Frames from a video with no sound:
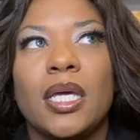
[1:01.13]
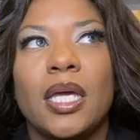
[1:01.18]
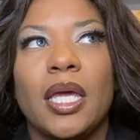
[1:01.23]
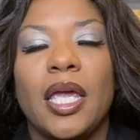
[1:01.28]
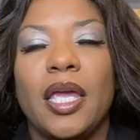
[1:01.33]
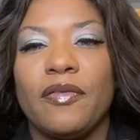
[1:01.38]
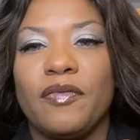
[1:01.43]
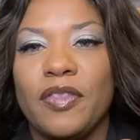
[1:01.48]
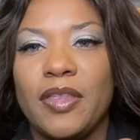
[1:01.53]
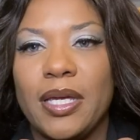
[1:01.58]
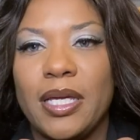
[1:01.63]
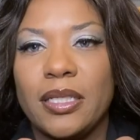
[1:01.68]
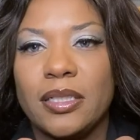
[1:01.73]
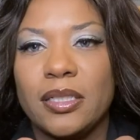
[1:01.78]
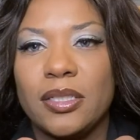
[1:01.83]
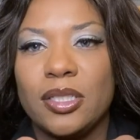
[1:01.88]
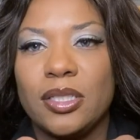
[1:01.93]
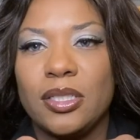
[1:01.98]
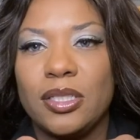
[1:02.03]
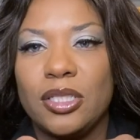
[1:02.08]
if
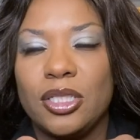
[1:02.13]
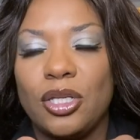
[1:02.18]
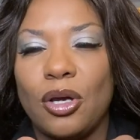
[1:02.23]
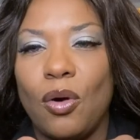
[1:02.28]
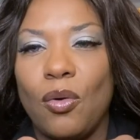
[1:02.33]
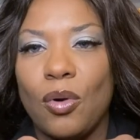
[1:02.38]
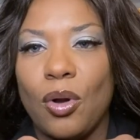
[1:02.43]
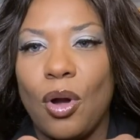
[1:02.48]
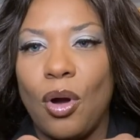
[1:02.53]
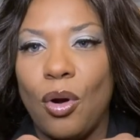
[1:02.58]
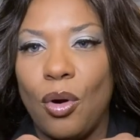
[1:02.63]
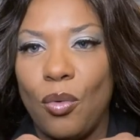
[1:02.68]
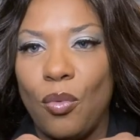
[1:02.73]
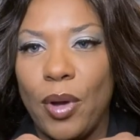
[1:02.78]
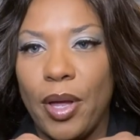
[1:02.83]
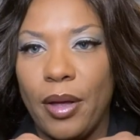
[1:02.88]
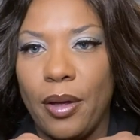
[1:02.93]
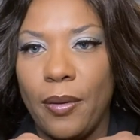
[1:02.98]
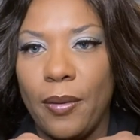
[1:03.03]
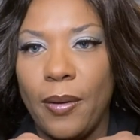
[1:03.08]
things don't go
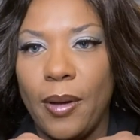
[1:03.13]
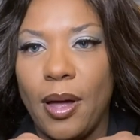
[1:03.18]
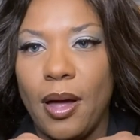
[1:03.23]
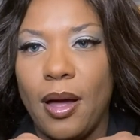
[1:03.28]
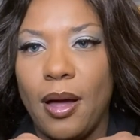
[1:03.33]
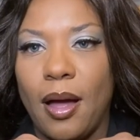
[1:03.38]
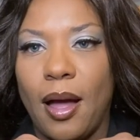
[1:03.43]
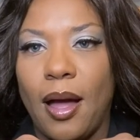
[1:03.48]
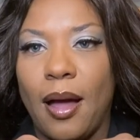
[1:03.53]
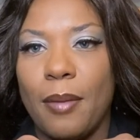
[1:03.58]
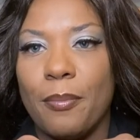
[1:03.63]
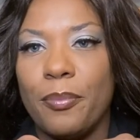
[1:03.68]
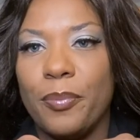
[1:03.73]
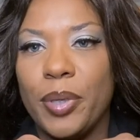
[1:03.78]
well, I'm